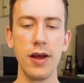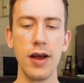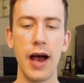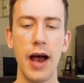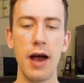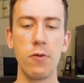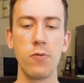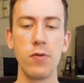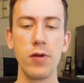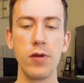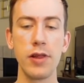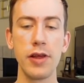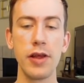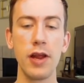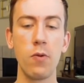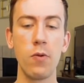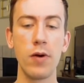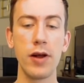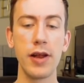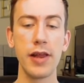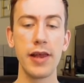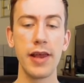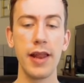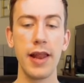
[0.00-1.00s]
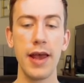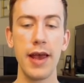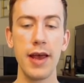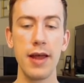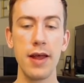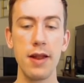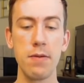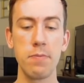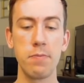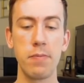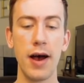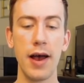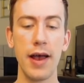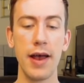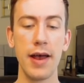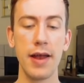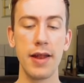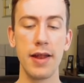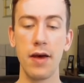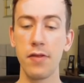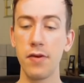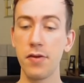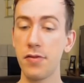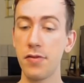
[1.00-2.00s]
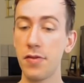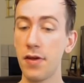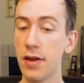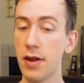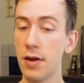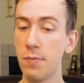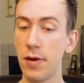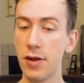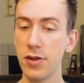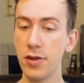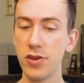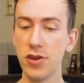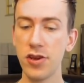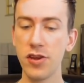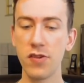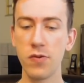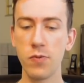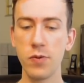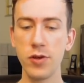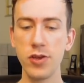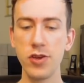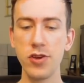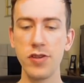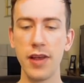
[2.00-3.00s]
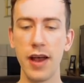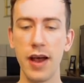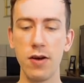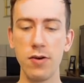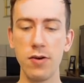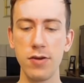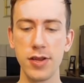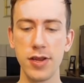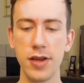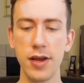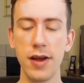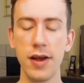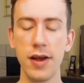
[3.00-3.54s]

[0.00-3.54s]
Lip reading: I really don't want to get hit by another Thunder Punch. He switches out.